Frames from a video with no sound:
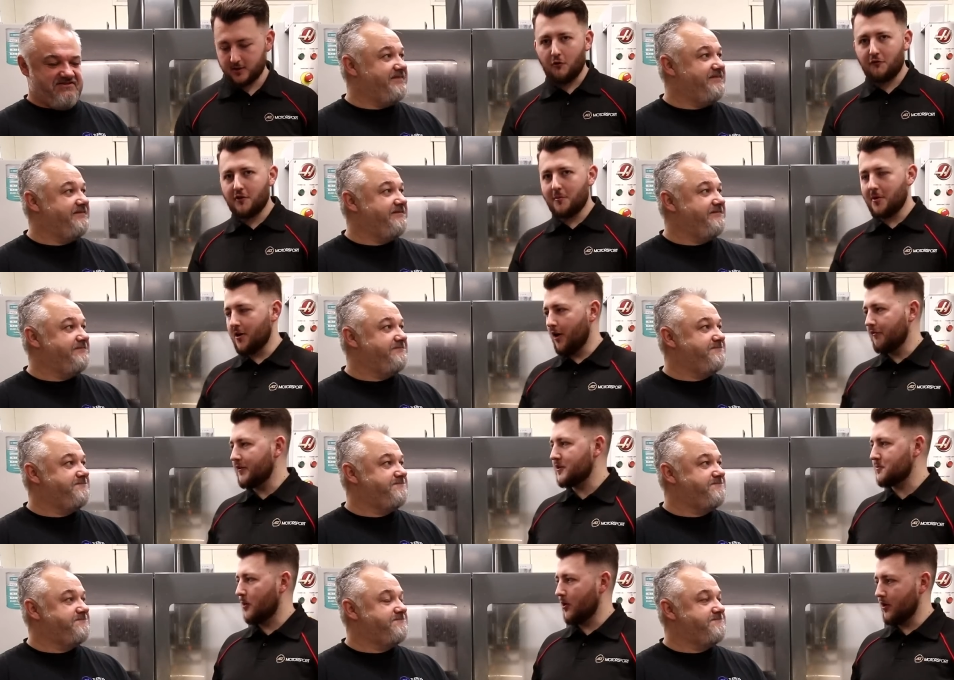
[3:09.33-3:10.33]
Speaker 1: So from a
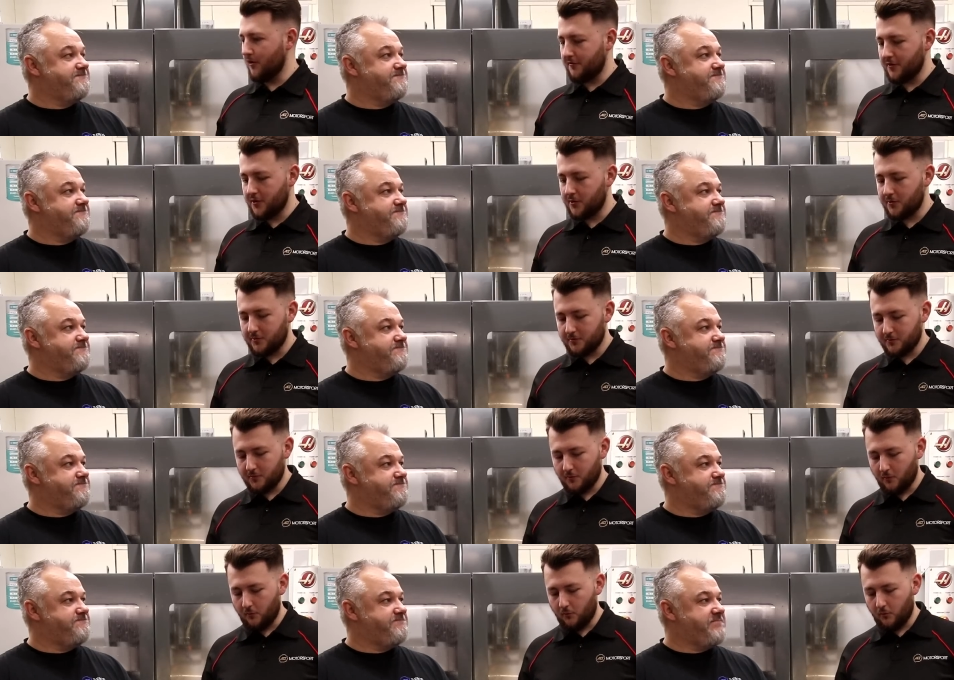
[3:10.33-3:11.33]
novice point of view,
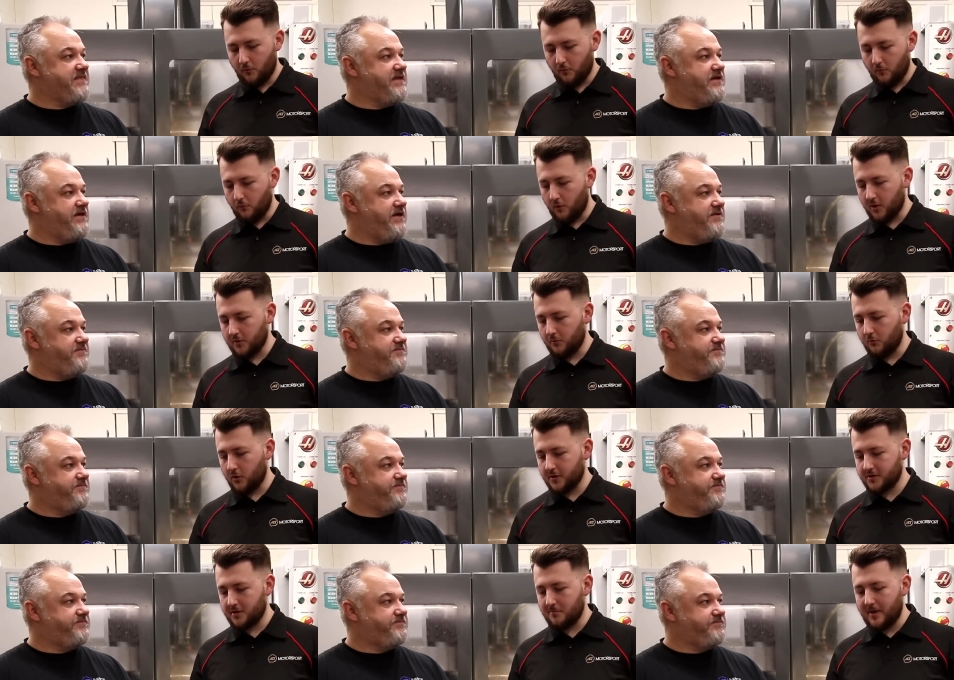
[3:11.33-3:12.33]
what
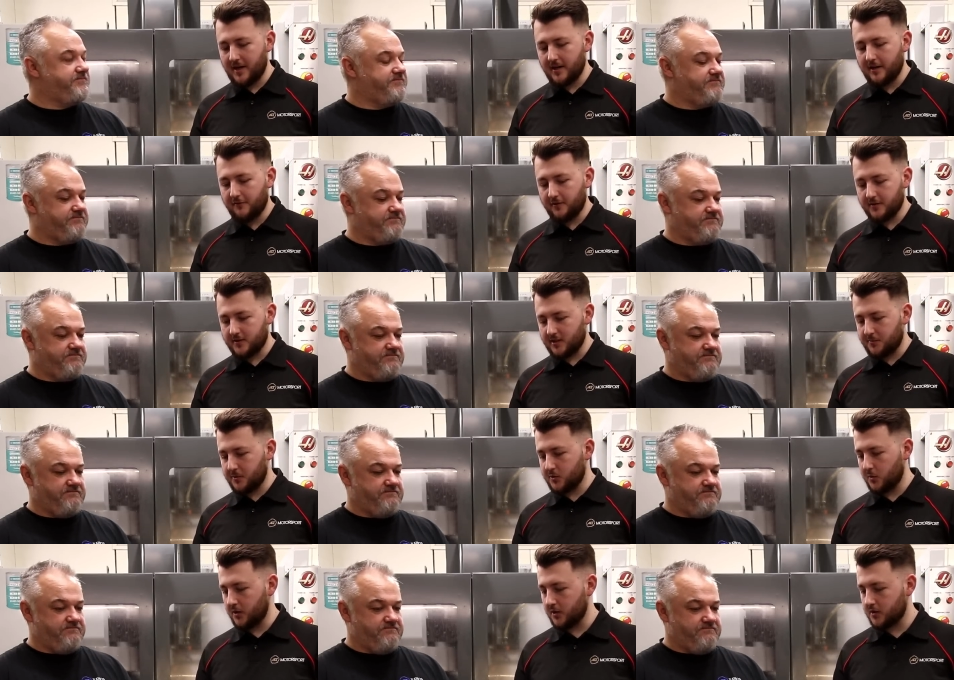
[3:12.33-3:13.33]
what's the main differences
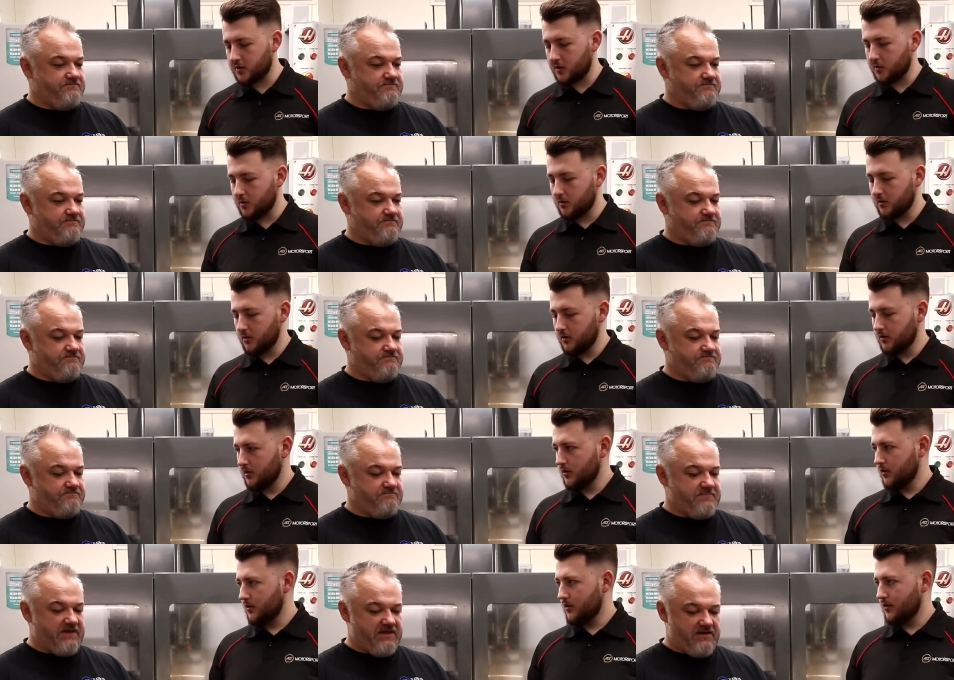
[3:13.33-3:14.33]
between the two?
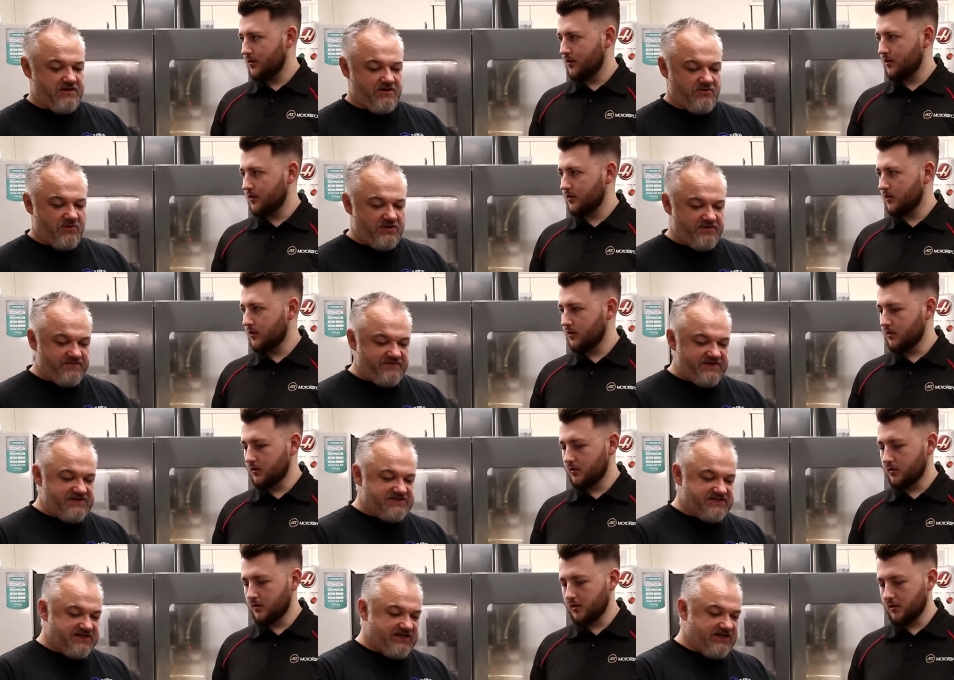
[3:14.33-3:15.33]
Well, the
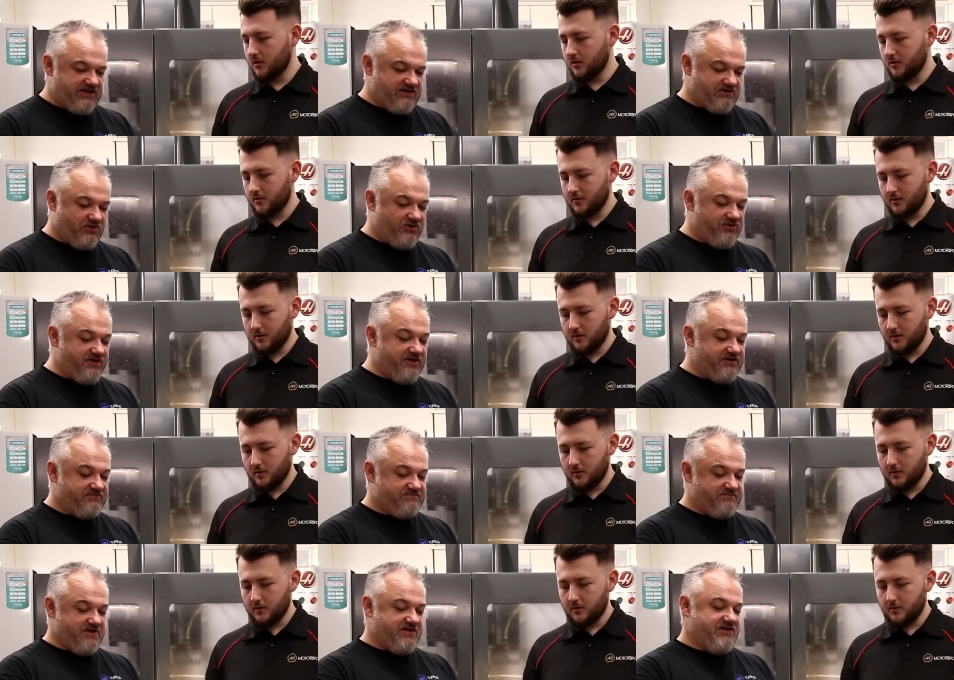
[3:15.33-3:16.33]
Speaker 2: VT or the
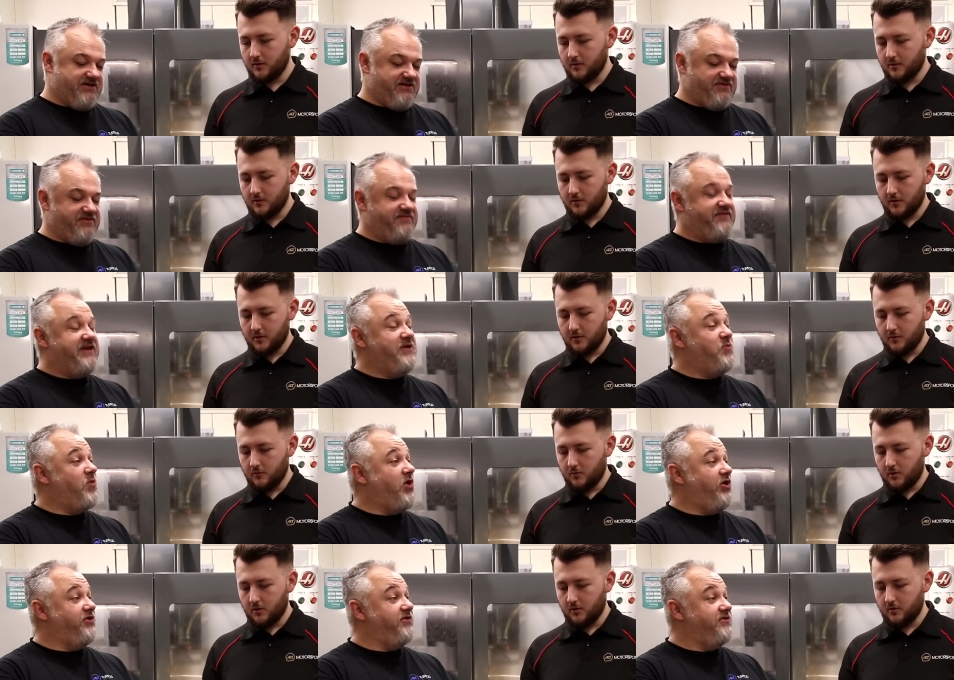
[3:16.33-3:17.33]
the
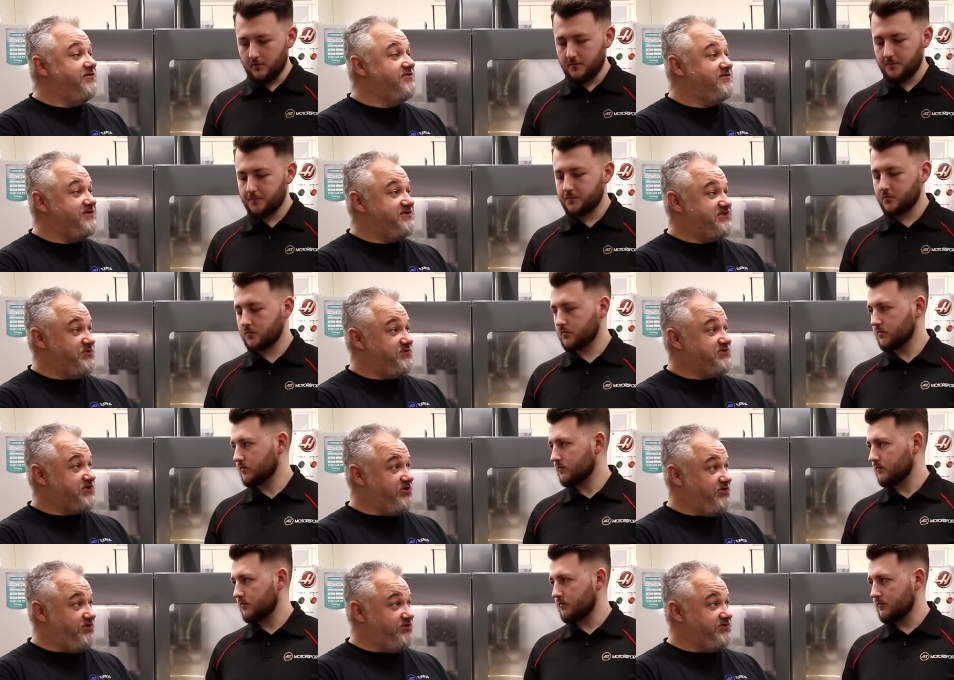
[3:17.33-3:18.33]
V1, as it was
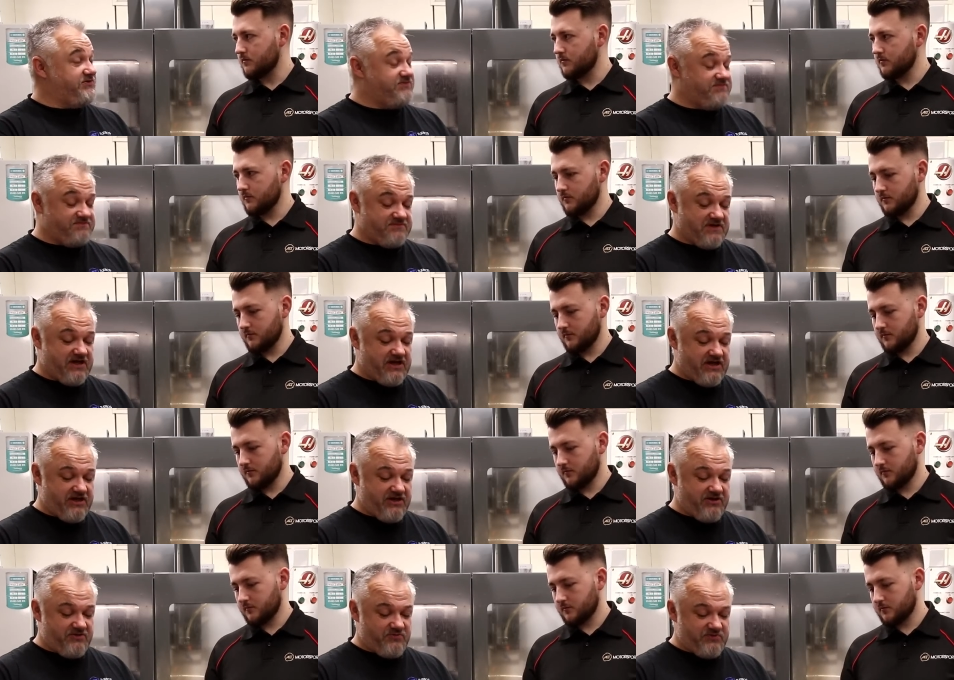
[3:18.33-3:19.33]
called,
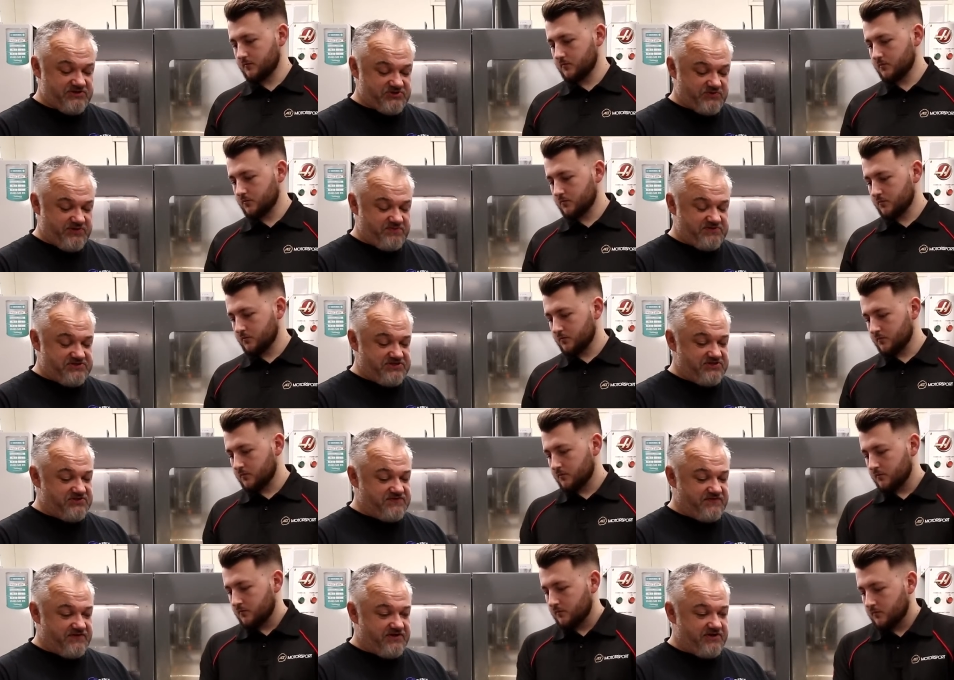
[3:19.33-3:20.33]
uh, which we
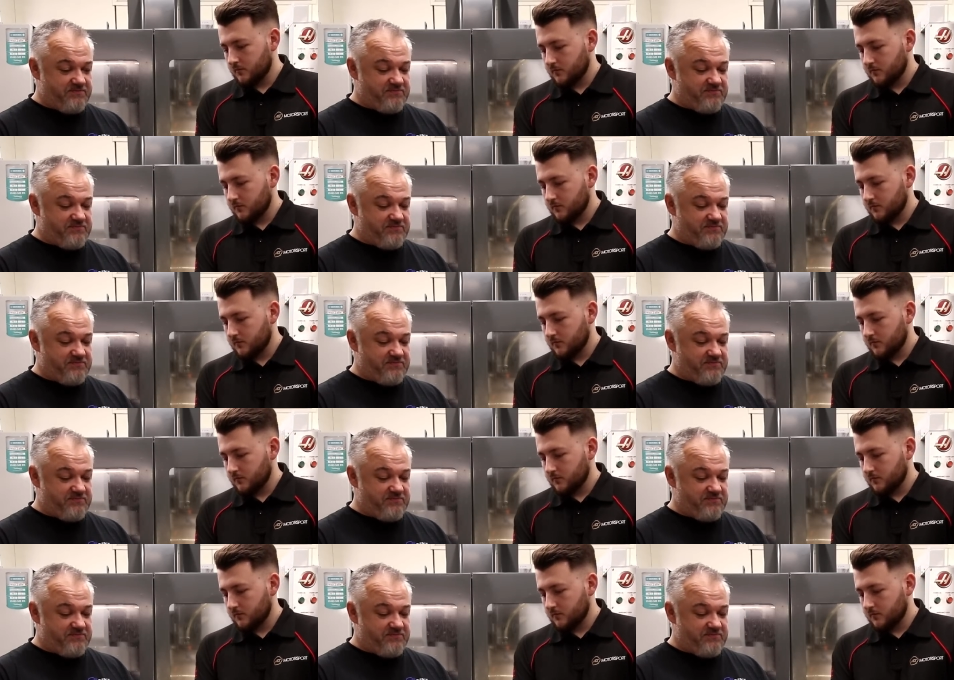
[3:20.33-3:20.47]
produced for